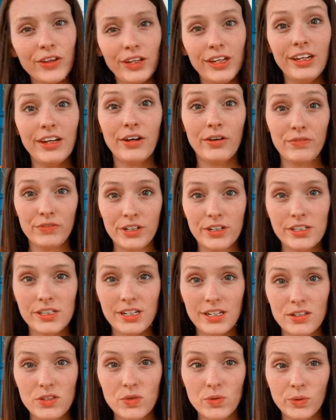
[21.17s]
of
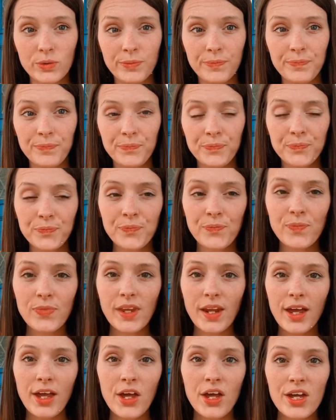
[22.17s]
nursing school.
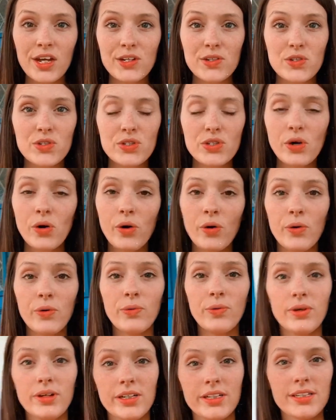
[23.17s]

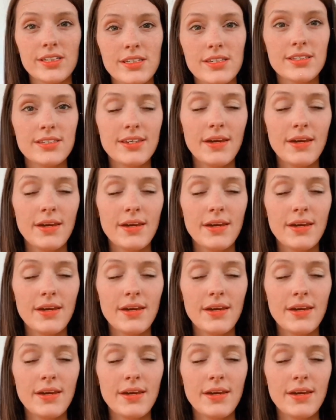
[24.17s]
So some